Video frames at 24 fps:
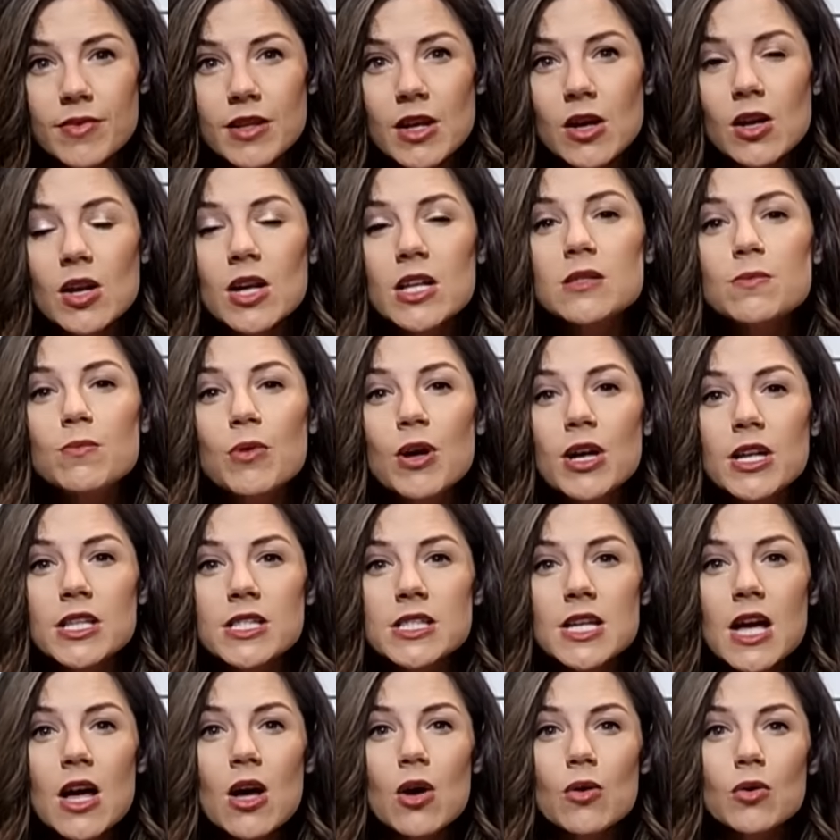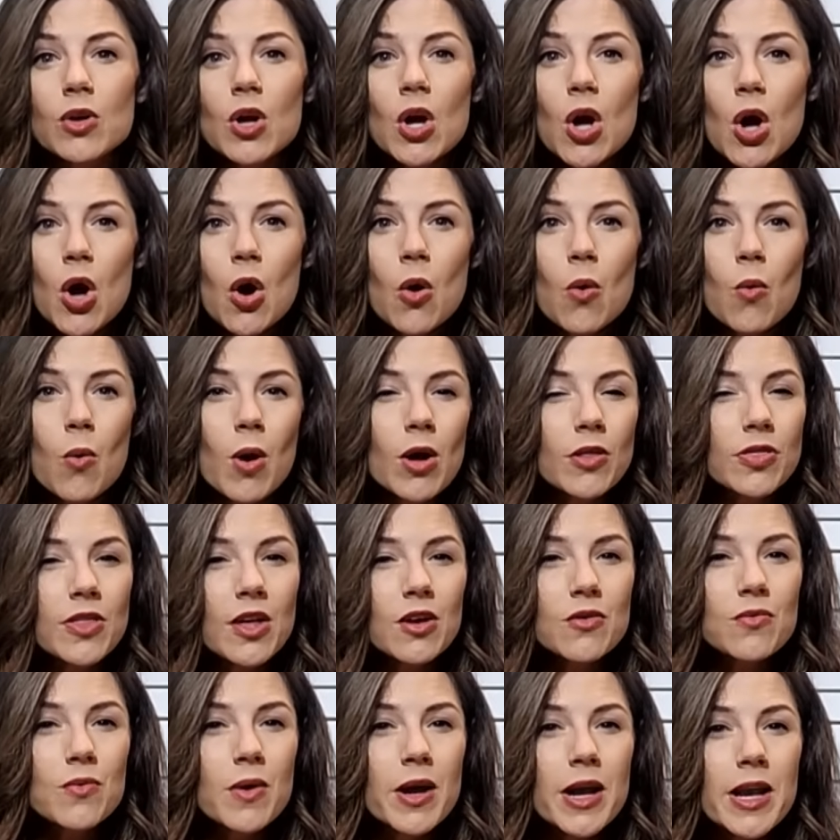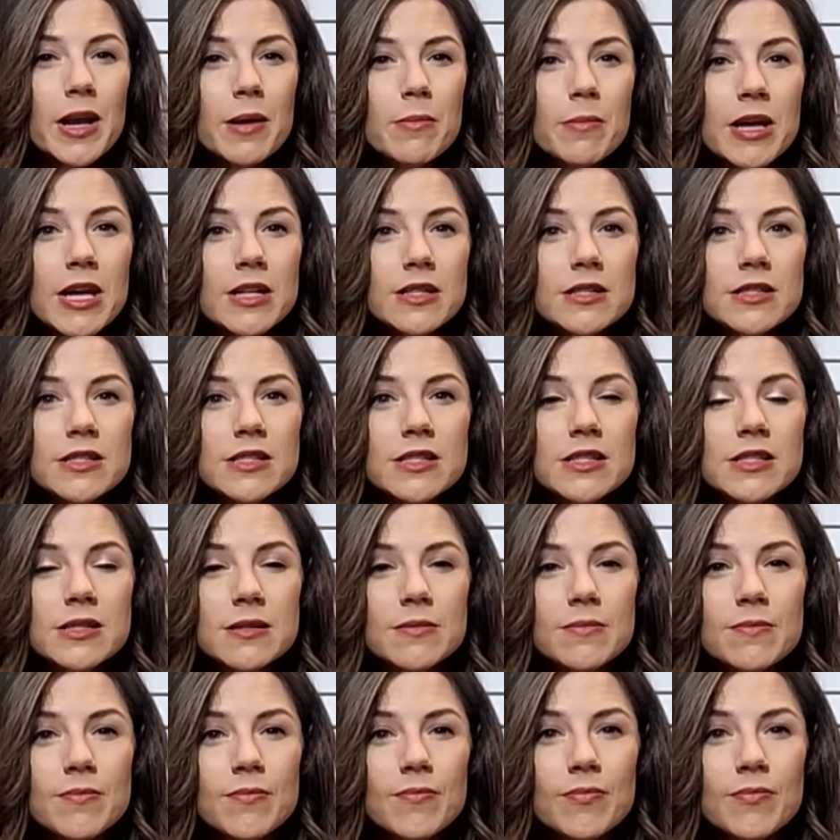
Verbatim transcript: Now let's break down what that really means.